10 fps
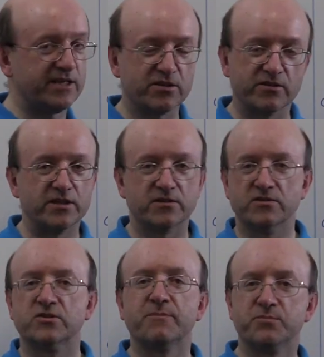the integration
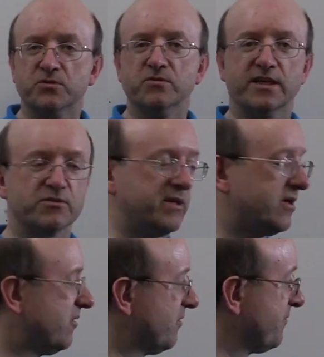and substitute as we
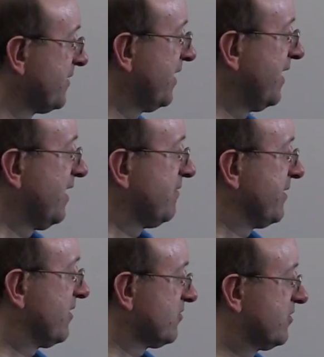go,
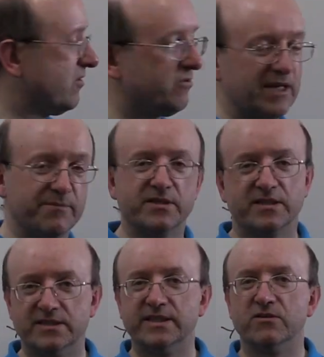because the lower limit
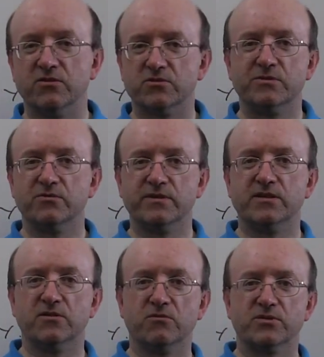is 0, so we don't need
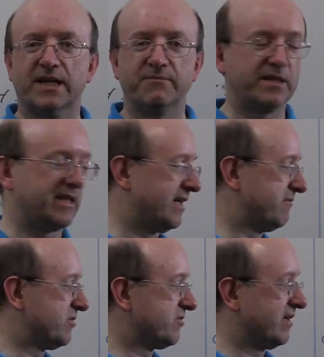to know what's happening there.
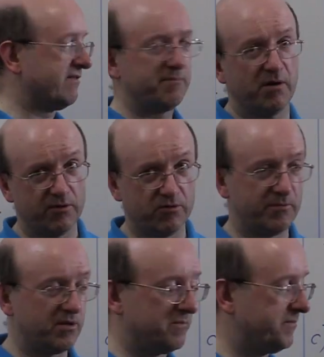We're just going to have a
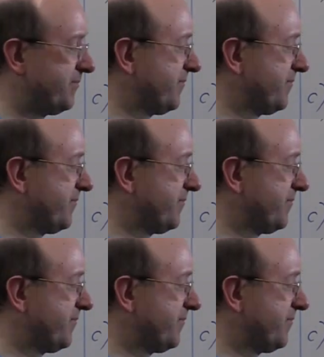polynomial,